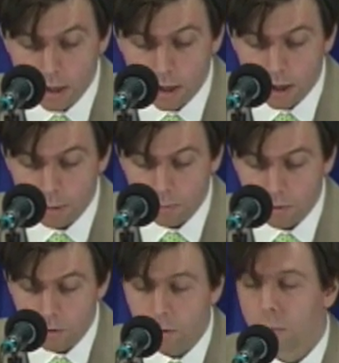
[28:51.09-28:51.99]

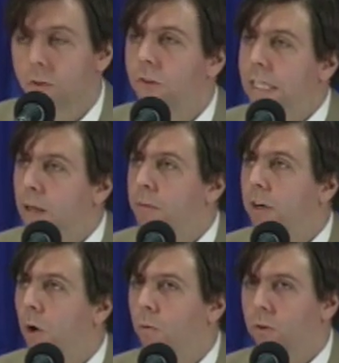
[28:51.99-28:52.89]
From the
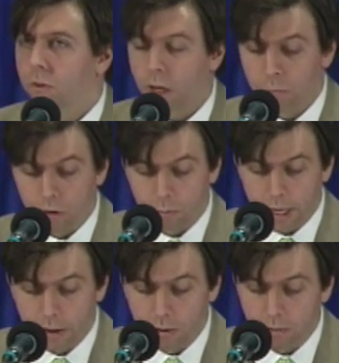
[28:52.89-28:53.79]
CME oversight
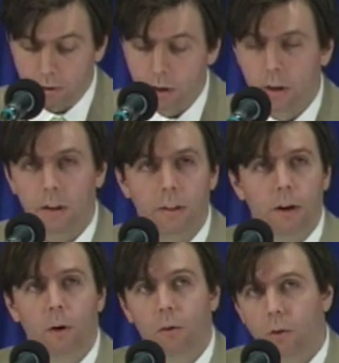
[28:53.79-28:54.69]
perspective,
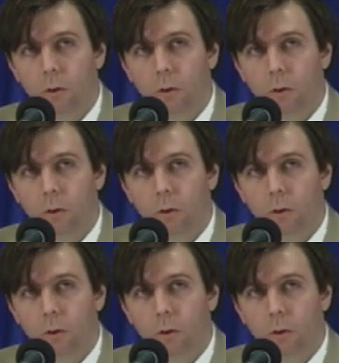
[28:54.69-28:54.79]
they're